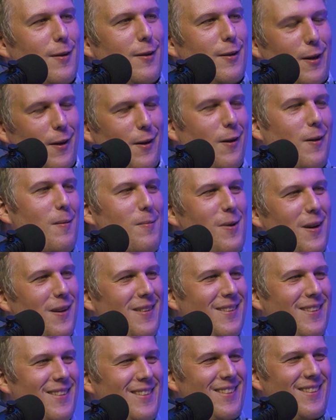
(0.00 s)
GitHub,
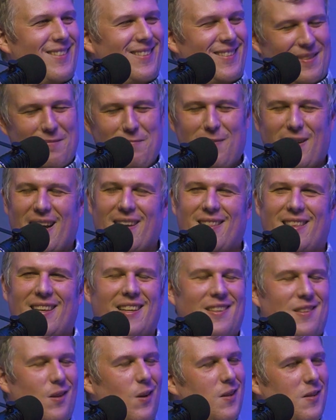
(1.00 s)
but I think
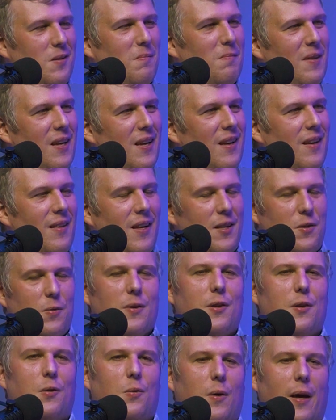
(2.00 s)
it's awesome. That's
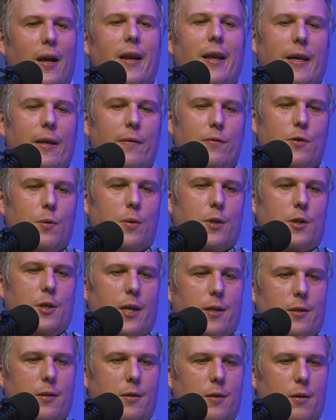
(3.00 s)
really cool, and it gives you a
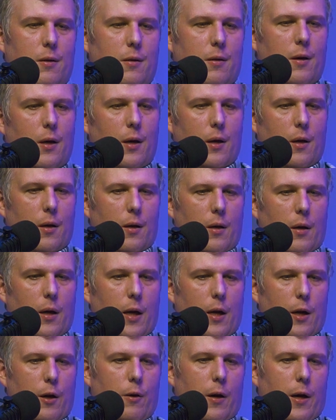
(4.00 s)
chance to
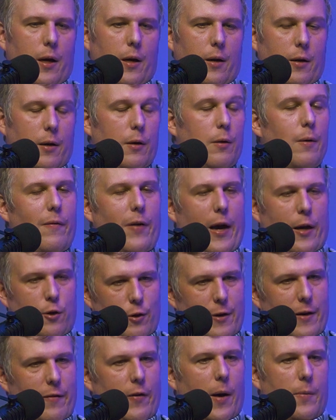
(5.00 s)
integrate. You have Azure
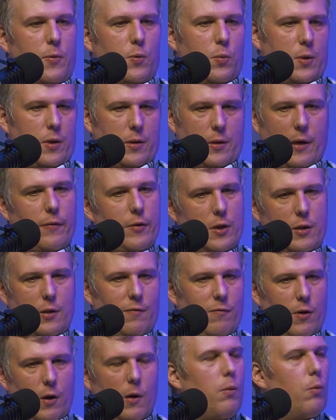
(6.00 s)
DevOps, which is obviously
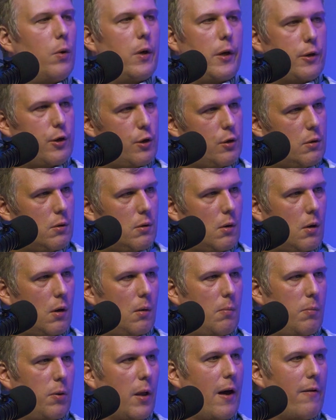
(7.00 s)
very rich
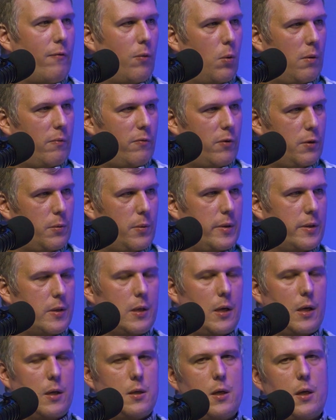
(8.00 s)
platform for doing
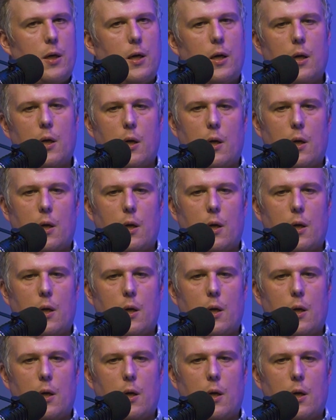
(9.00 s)
CI/CD.